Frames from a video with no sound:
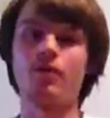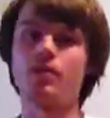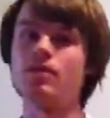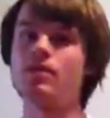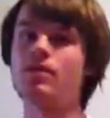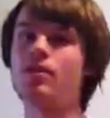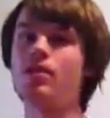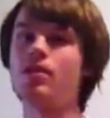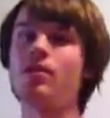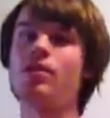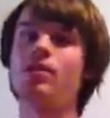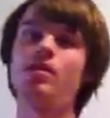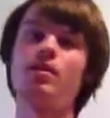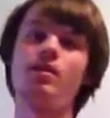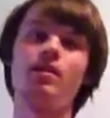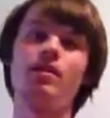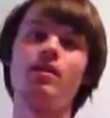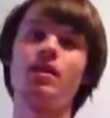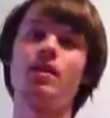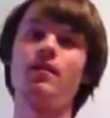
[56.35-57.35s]
was good.
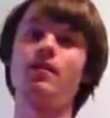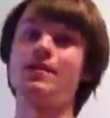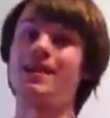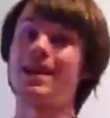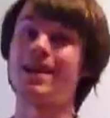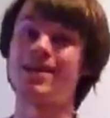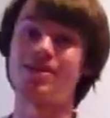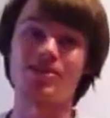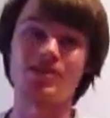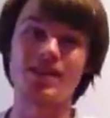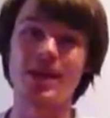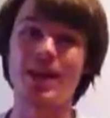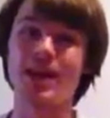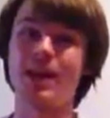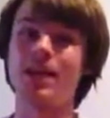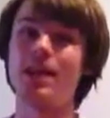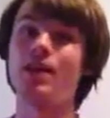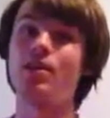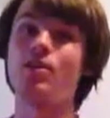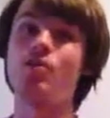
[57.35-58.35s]
It was
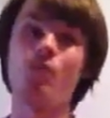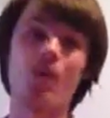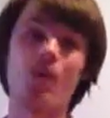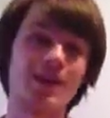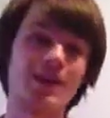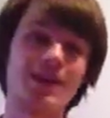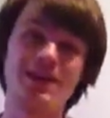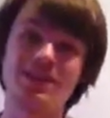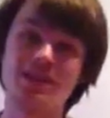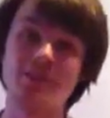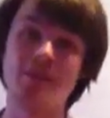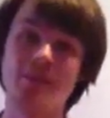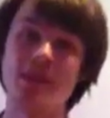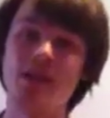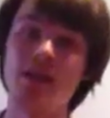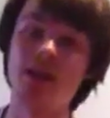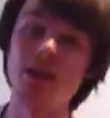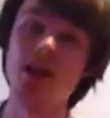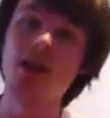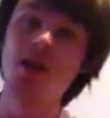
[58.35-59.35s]
entertaining. You wanted it to be